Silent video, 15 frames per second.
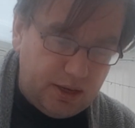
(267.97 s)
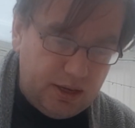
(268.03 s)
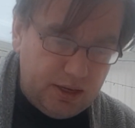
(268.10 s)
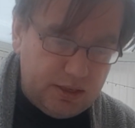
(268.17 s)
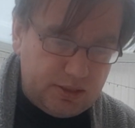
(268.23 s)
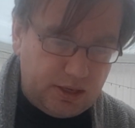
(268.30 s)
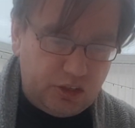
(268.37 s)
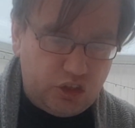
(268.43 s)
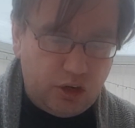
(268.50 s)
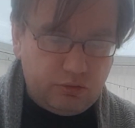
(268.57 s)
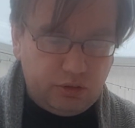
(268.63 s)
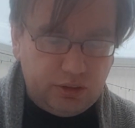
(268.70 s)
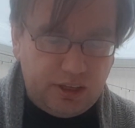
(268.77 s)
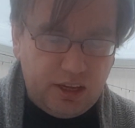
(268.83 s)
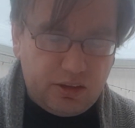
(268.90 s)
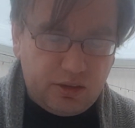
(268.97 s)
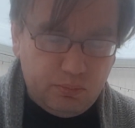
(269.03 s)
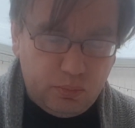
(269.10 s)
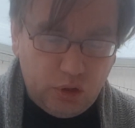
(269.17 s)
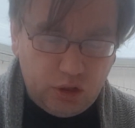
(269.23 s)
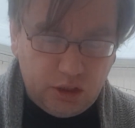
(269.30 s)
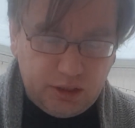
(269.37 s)
is General Nathan
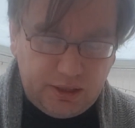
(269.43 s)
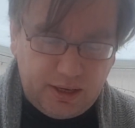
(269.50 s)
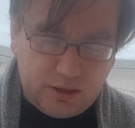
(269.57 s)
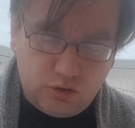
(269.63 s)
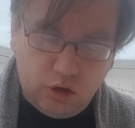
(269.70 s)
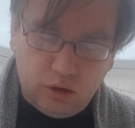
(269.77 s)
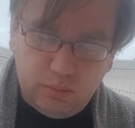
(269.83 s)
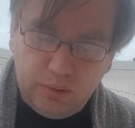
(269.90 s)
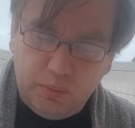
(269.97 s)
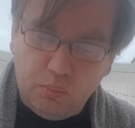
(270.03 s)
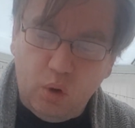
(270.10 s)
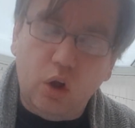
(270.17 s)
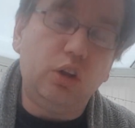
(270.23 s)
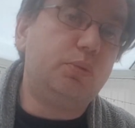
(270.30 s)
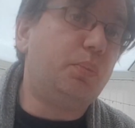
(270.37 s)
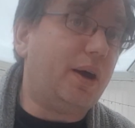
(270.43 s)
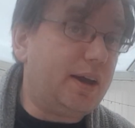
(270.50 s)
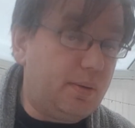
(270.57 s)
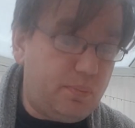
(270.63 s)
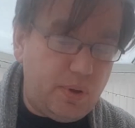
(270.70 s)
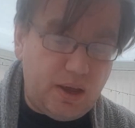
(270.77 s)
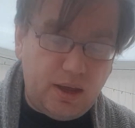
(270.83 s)
Butland gets horribly mauled by
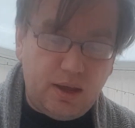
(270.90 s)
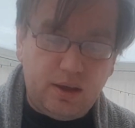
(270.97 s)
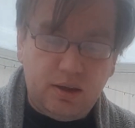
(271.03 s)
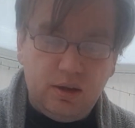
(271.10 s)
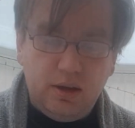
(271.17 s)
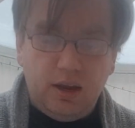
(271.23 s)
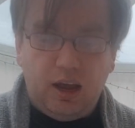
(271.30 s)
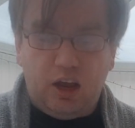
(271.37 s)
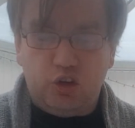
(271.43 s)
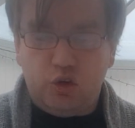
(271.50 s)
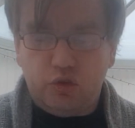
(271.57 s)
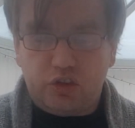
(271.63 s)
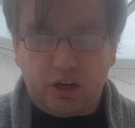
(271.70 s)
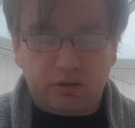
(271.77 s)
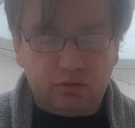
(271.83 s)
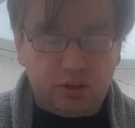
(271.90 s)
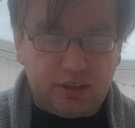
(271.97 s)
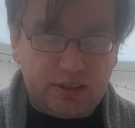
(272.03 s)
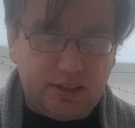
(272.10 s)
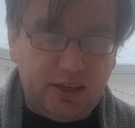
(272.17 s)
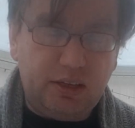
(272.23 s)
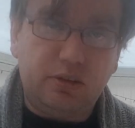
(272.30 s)
a bear. A new general
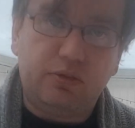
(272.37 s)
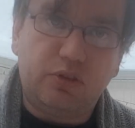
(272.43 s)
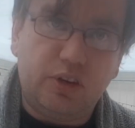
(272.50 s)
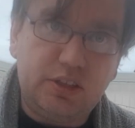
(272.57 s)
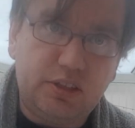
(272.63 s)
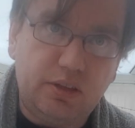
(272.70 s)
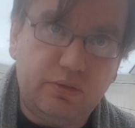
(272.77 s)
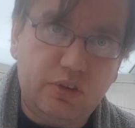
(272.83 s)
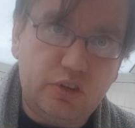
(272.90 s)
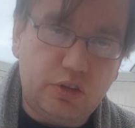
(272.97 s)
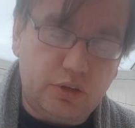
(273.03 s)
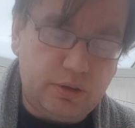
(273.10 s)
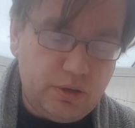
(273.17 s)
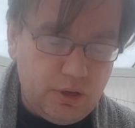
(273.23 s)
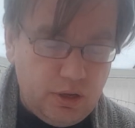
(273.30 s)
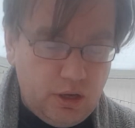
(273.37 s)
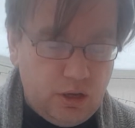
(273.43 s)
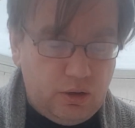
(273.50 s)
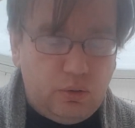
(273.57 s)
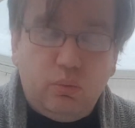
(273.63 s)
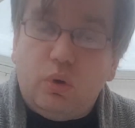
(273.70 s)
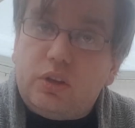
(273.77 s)
is needed for his division.
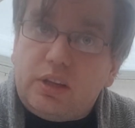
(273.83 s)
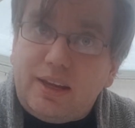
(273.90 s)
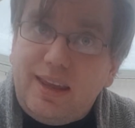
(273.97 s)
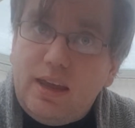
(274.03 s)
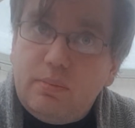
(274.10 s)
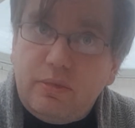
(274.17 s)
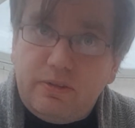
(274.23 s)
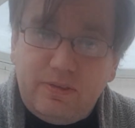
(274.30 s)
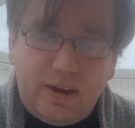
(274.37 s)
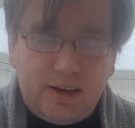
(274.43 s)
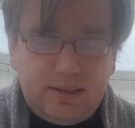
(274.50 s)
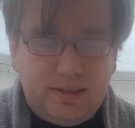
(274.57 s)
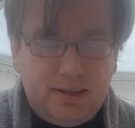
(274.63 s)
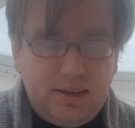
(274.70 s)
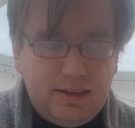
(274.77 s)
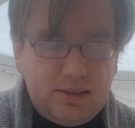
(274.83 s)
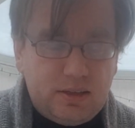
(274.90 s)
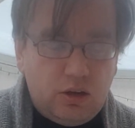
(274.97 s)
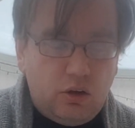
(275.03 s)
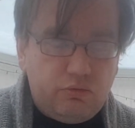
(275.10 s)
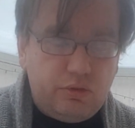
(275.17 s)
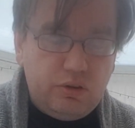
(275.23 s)
What the game effect is,
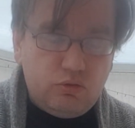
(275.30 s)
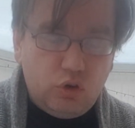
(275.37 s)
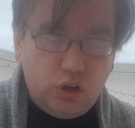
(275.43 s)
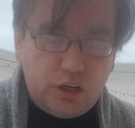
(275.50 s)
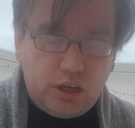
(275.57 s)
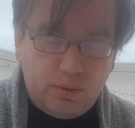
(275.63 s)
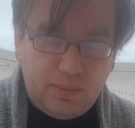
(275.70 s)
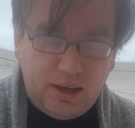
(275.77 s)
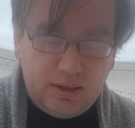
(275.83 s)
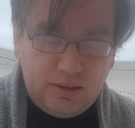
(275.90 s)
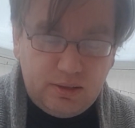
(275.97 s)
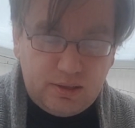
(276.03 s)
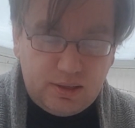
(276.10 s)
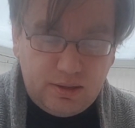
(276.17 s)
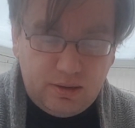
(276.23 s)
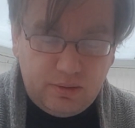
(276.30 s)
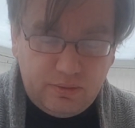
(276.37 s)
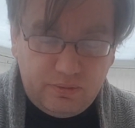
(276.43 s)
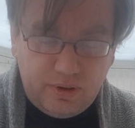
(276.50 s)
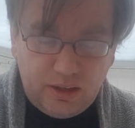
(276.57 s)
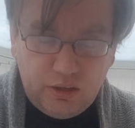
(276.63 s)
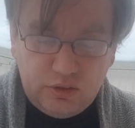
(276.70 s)
re-roll a command
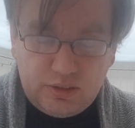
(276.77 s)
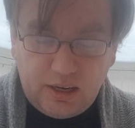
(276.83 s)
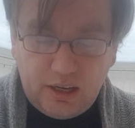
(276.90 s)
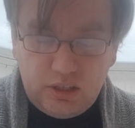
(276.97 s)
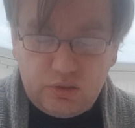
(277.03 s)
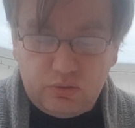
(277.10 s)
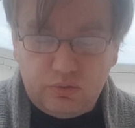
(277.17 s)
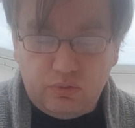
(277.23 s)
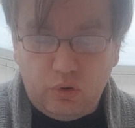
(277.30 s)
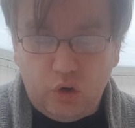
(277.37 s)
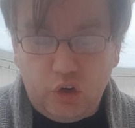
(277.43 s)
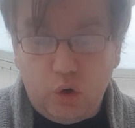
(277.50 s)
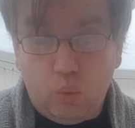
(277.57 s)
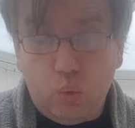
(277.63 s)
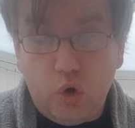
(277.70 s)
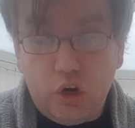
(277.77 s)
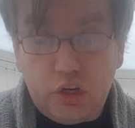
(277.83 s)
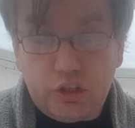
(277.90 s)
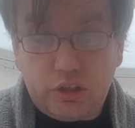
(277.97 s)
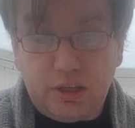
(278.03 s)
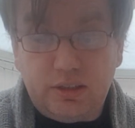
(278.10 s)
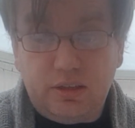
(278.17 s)
value dice for your
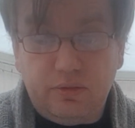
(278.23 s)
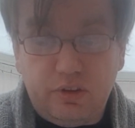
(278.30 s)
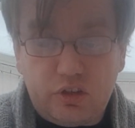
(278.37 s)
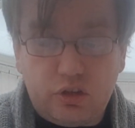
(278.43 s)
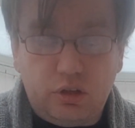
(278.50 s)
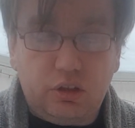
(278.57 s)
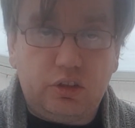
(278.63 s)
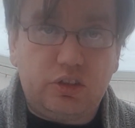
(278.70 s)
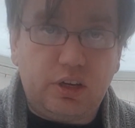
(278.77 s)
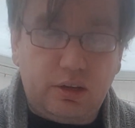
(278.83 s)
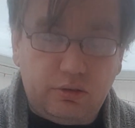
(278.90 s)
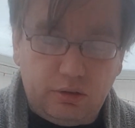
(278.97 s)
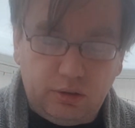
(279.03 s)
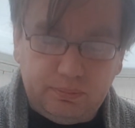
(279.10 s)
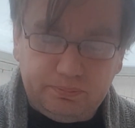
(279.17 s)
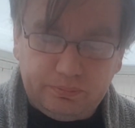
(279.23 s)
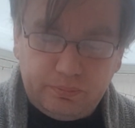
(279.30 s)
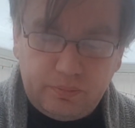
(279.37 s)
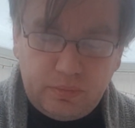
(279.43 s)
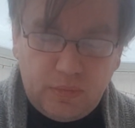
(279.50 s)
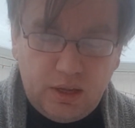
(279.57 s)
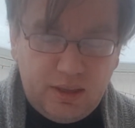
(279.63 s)
worst divisional general.
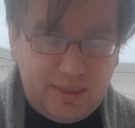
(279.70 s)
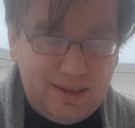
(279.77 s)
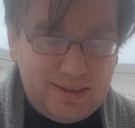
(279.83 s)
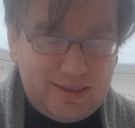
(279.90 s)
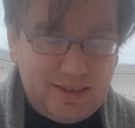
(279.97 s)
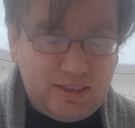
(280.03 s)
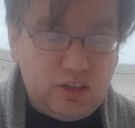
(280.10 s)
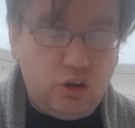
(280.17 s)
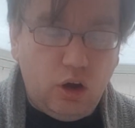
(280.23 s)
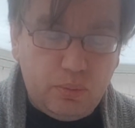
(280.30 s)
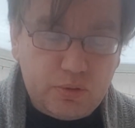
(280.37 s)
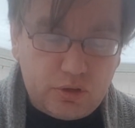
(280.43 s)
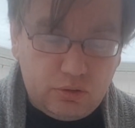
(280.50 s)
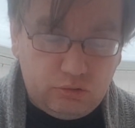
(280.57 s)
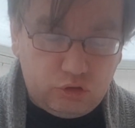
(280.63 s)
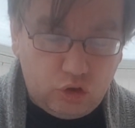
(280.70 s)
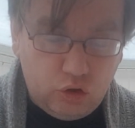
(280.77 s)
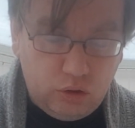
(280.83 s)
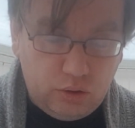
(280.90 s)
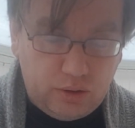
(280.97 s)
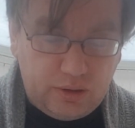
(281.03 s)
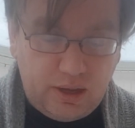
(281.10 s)
This is an optional
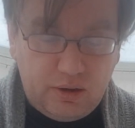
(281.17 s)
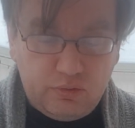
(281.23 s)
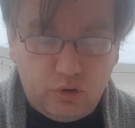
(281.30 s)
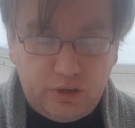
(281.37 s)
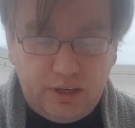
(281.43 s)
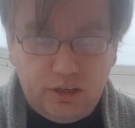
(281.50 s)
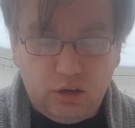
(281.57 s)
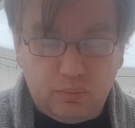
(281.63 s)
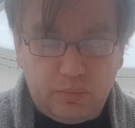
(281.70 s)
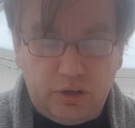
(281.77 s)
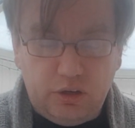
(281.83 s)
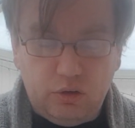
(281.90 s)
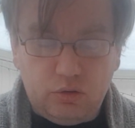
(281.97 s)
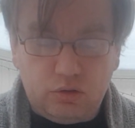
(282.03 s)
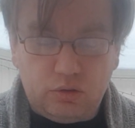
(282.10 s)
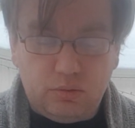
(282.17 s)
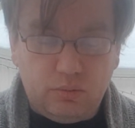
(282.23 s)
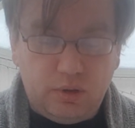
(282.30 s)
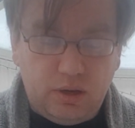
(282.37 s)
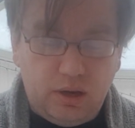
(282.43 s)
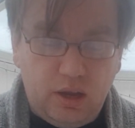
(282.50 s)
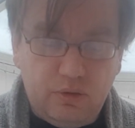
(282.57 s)
roll, therefore it need not be used.
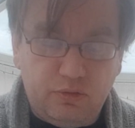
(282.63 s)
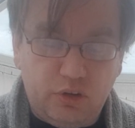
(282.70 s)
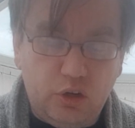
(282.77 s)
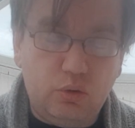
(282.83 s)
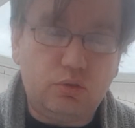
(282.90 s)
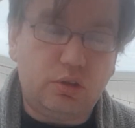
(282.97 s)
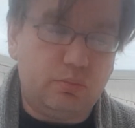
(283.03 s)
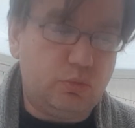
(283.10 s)
If used, it